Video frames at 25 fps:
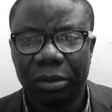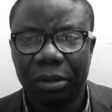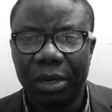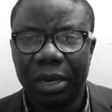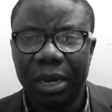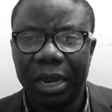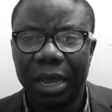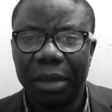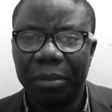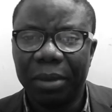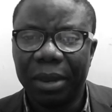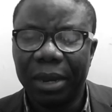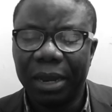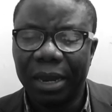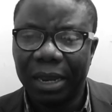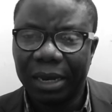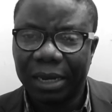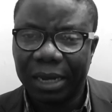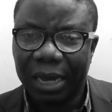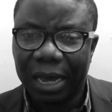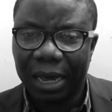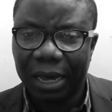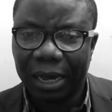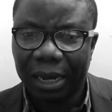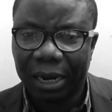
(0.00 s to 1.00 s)
naming
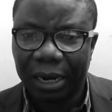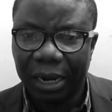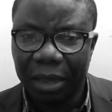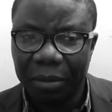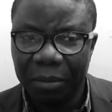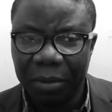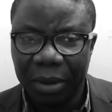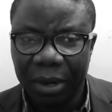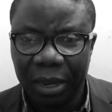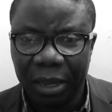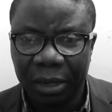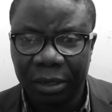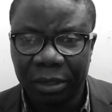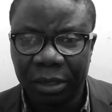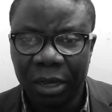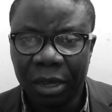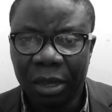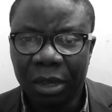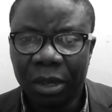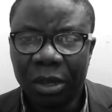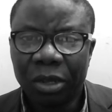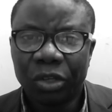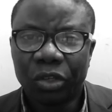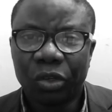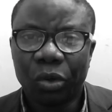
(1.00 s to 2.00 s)
it and claiming it.
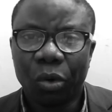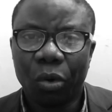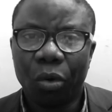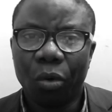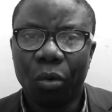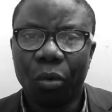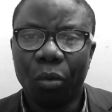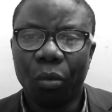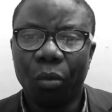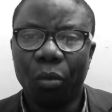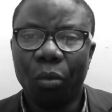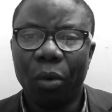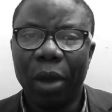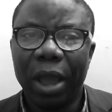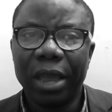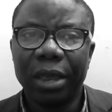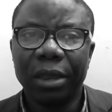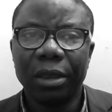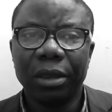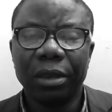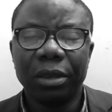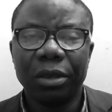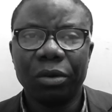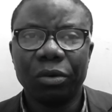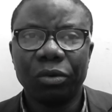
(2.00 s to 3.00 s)
So when
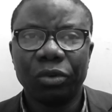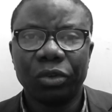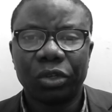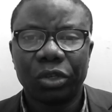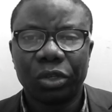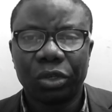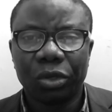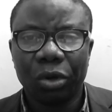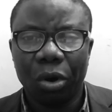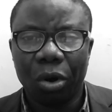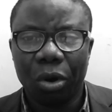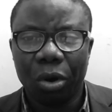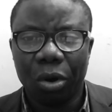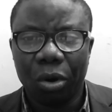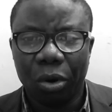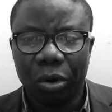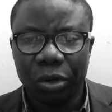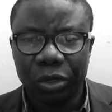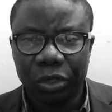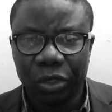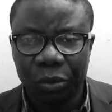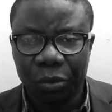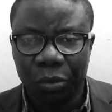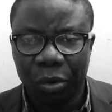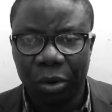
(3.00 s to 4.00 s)
you store
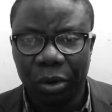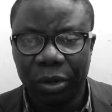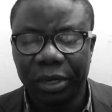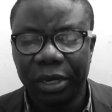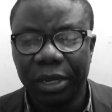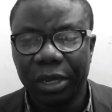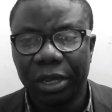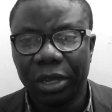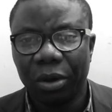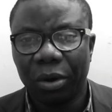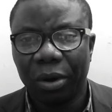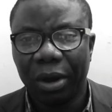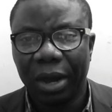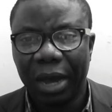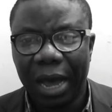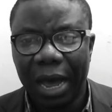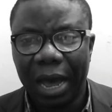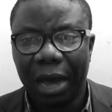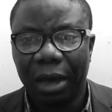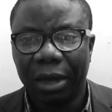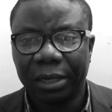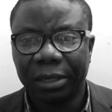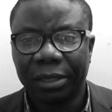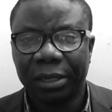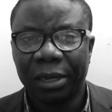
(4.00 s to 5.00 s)
God's word in your
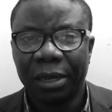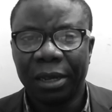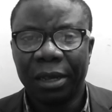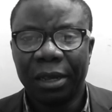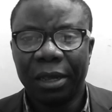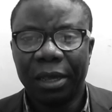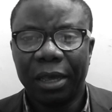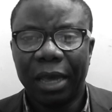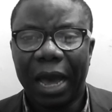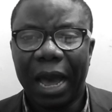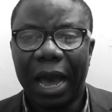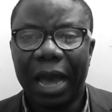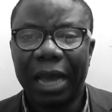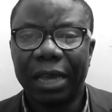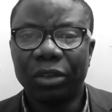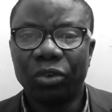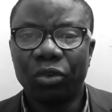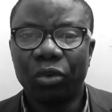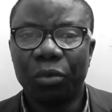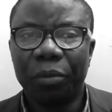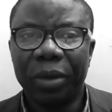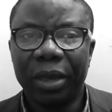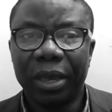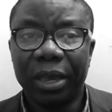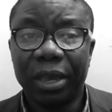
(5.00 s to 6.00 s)
heart and
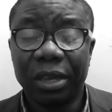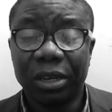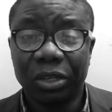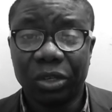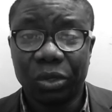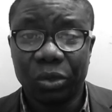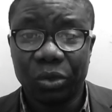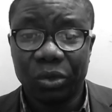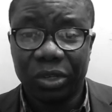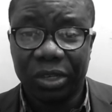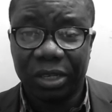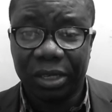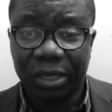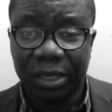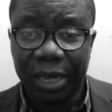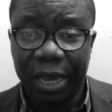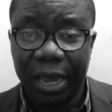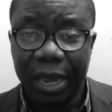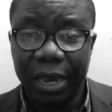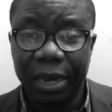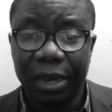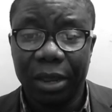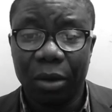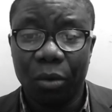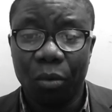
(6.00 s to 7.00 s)
you begin to
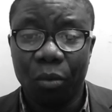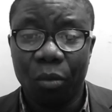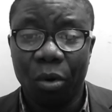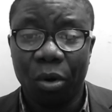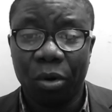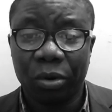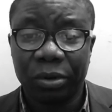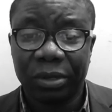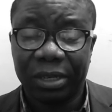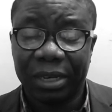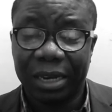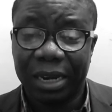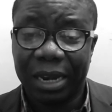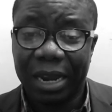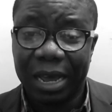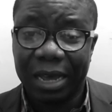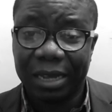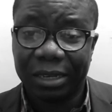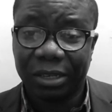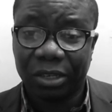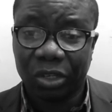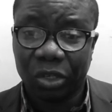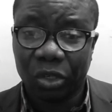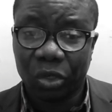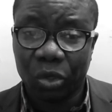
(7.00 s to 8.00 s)
say the words that
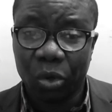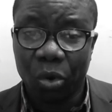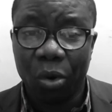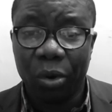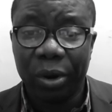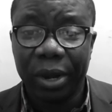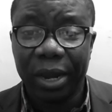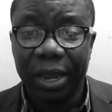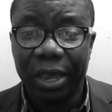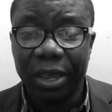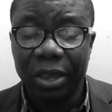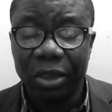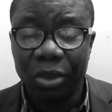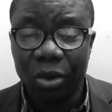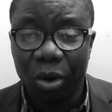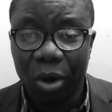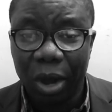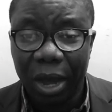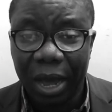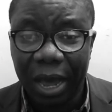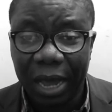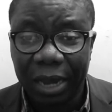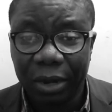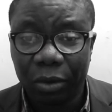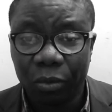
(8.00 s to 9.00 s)
are stored in
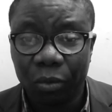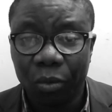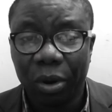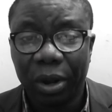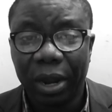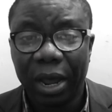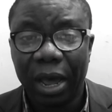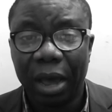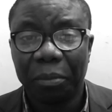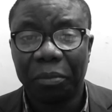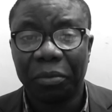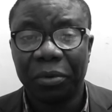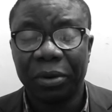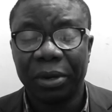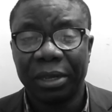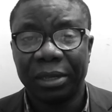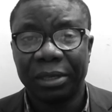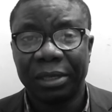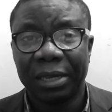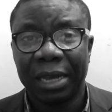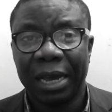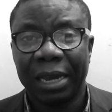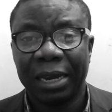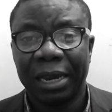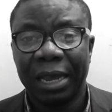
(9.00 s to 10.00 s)
your heart, what happens
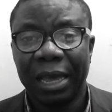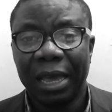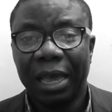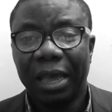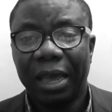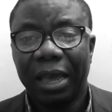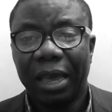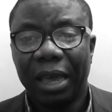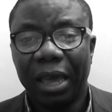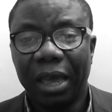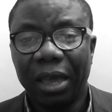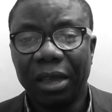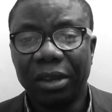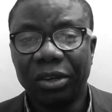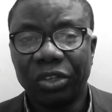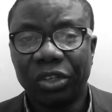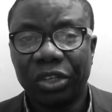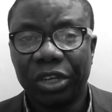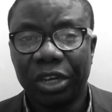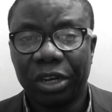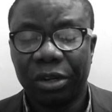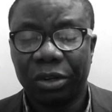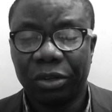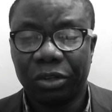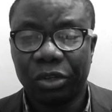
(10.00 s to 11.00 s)
is that
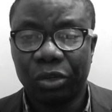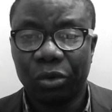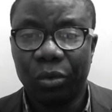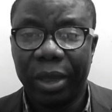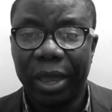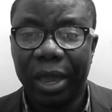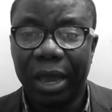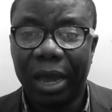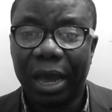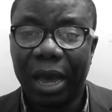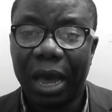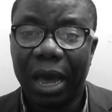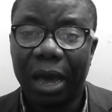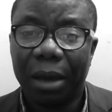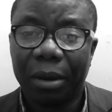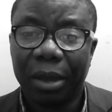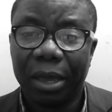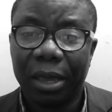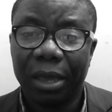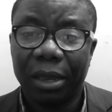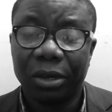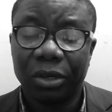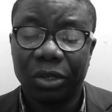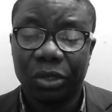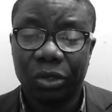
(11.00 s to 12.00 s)
angels will
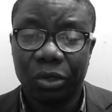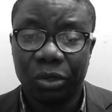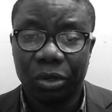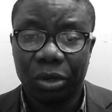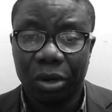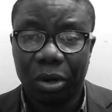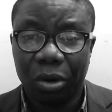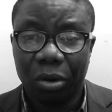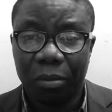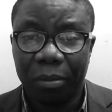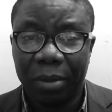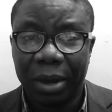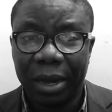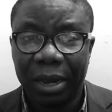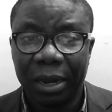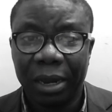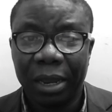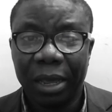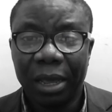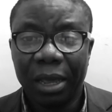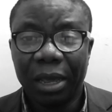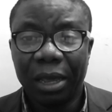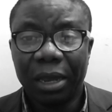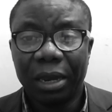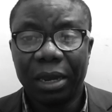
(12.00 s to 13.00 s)
hearken to your
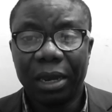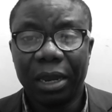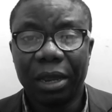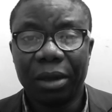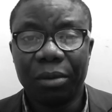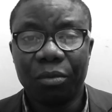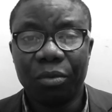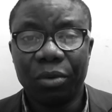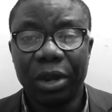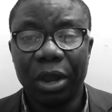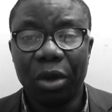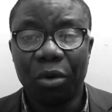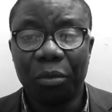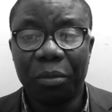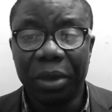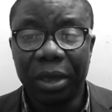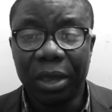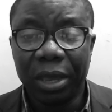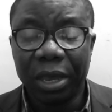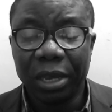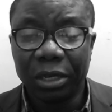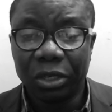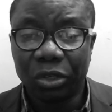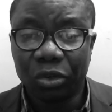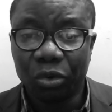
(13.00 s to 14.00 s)
command. They'll
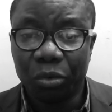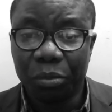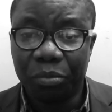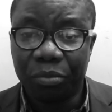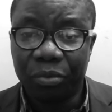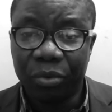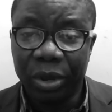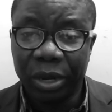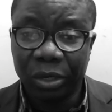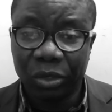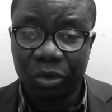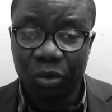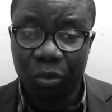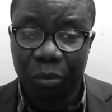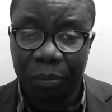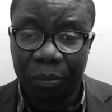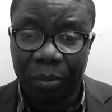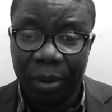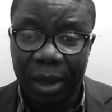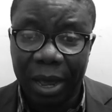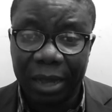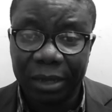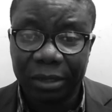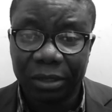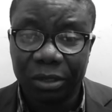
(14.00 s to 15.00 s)
begin to bring to
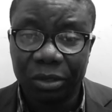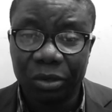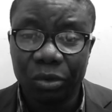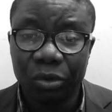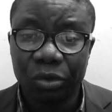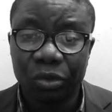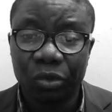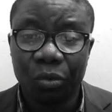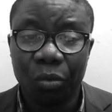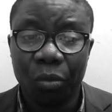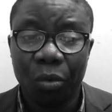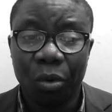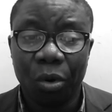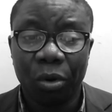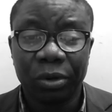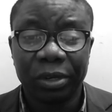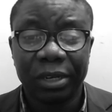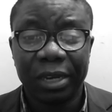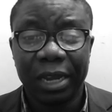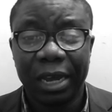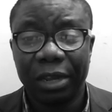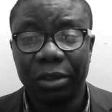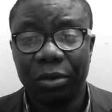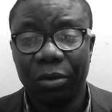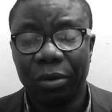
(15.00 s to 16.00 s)
pass those
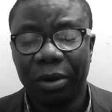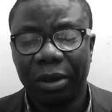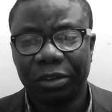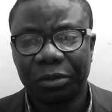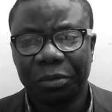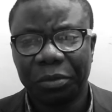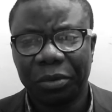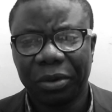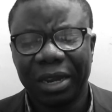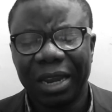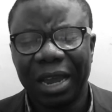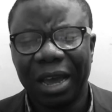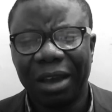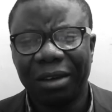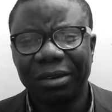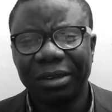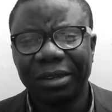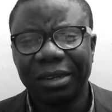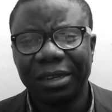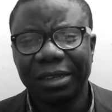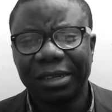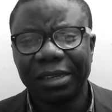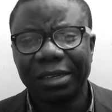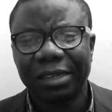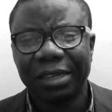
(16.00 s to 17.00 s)
words that you have spoken. Now,
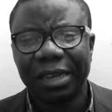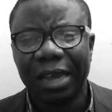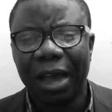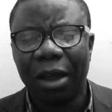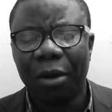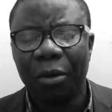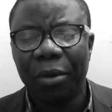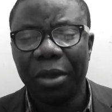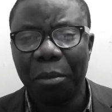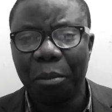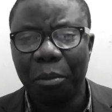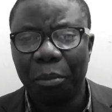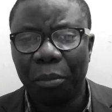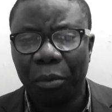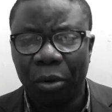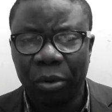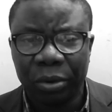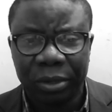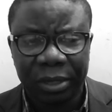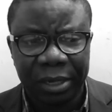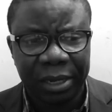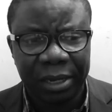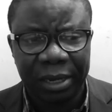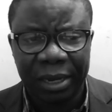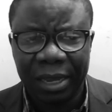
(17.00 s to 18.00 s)
this is how
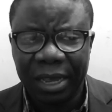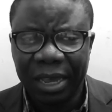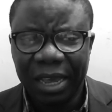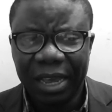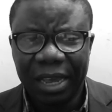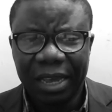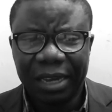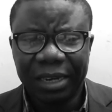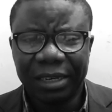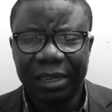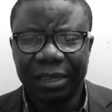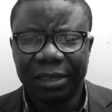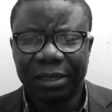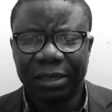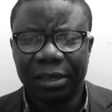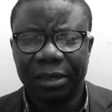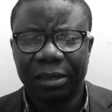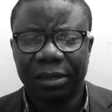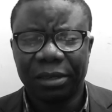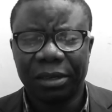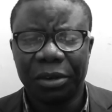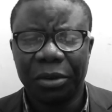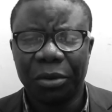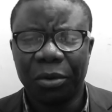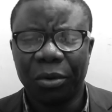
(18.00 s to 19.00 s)
important this
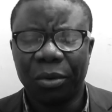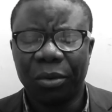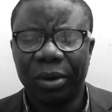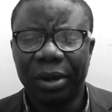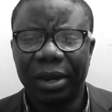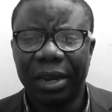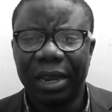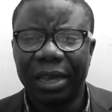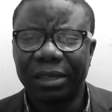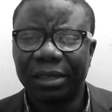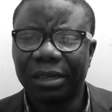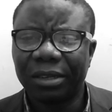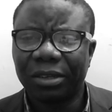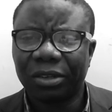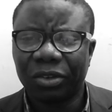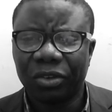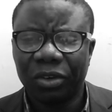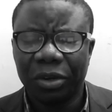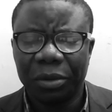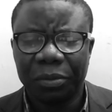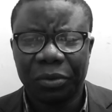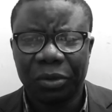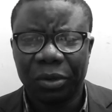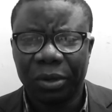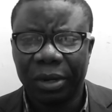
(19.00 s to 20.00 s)
is. You know, there's a
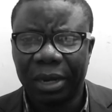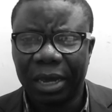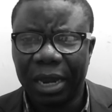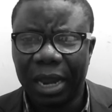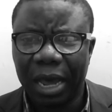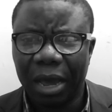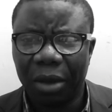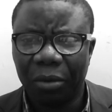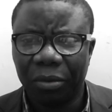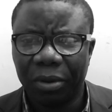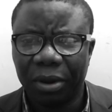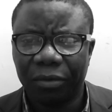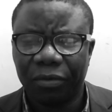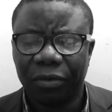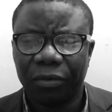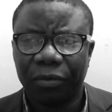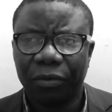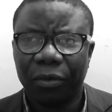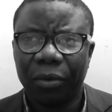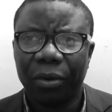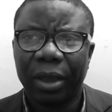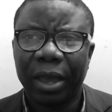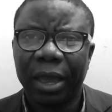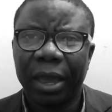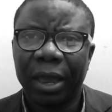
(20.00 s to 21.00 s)
scripture that I will never
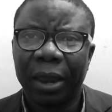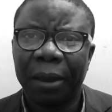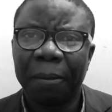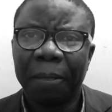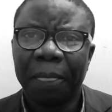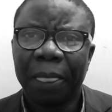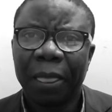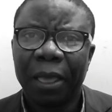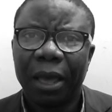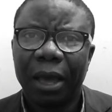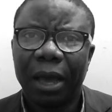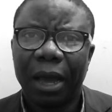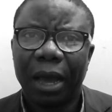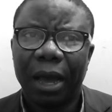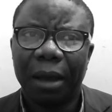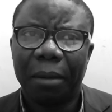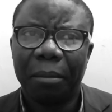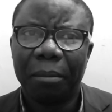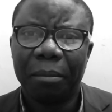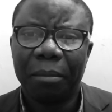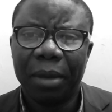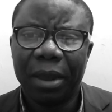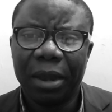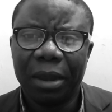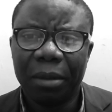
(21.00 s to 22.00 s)
forget.
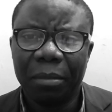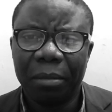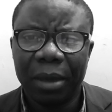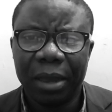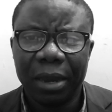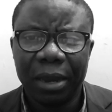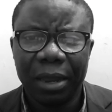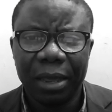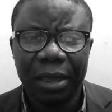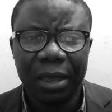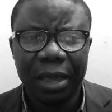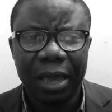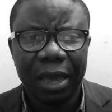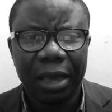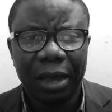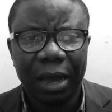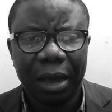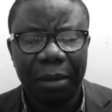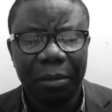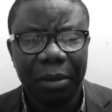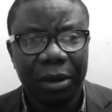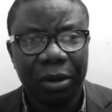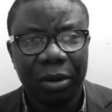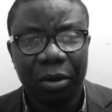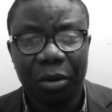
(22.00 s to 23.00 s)

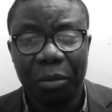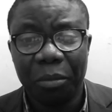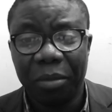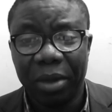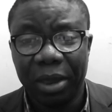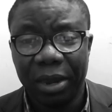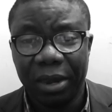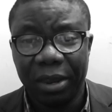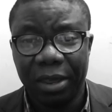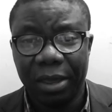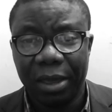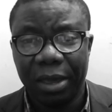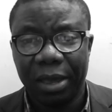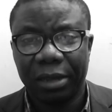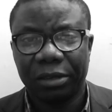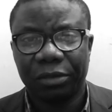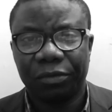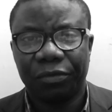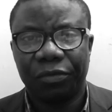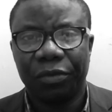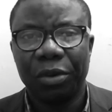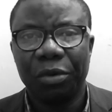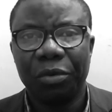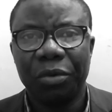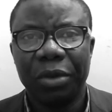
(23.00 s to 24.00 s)

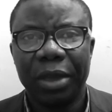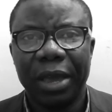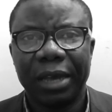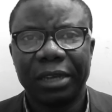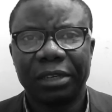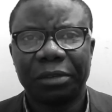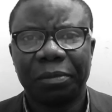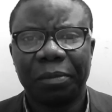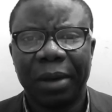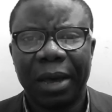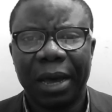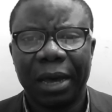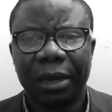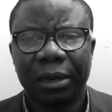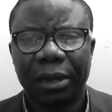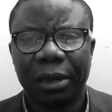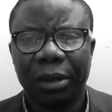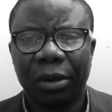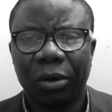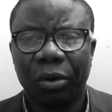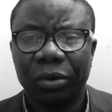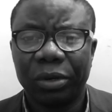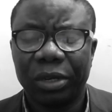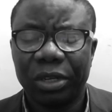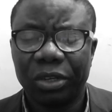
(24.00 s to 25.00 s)
Few years back, the
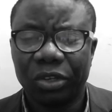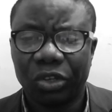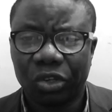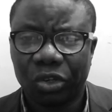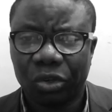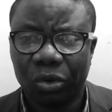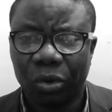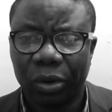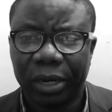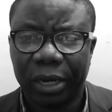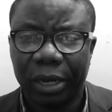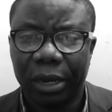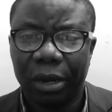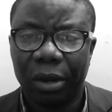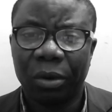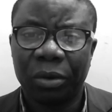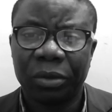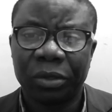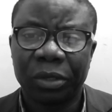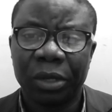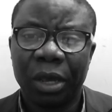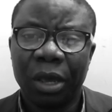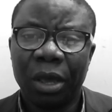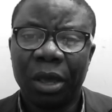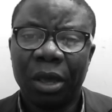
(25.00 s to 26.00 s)
Lord instructed
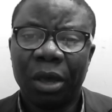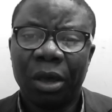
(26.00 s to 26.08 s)
us